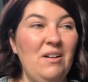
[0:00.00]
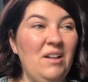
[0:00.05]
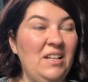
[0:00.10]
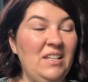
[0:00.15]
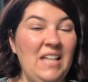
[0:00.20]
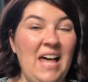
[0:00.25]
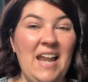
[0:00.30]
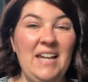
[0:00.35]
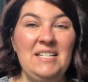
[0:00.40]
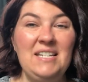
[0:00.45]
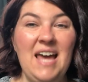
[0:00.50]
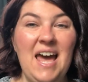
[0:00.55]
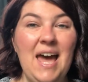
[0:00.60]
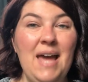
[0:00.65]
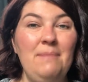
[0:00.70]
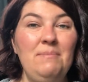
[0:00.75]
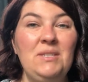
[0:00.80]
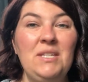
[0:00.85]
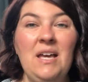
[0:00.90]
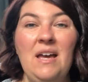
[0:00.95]
A lot of
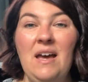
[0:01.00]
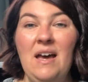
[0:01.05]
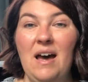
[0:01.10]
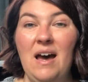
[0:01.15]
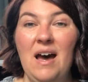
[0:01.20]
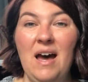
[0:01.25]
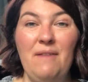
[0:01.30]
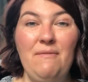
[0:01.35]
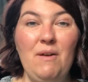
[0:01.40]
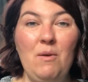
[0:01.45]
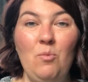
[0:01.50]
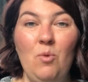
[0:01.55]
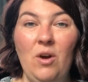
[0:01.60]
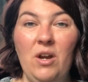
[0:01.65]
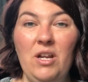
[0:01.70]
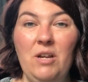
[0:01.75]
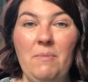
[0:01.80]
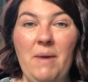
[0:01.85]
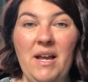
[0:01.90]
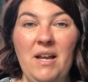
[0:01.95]
times, uh, if I'm
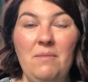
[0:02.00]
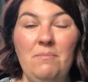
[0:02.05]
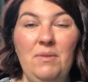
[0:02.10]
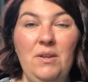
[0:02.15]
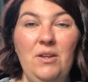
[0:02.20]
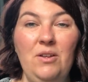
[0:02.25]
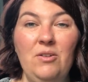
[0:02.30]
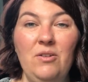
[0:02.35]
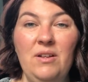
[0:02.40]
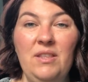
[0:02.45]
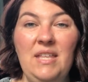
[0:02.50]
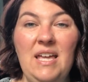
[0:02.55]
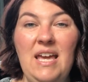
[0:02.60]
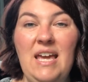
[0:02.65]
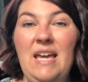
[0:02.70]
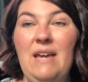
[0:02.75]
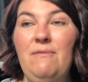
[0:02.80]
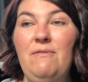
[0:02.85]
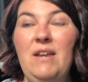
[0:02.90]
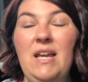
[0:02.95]
working on my computer in the
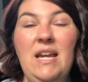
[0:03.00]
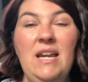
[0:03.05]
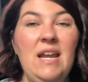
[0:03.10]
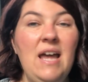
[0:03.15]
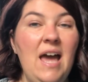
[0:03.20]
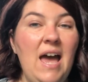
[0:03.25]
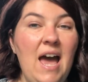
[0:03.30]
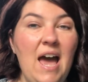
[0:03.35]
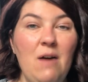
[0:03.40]
evening,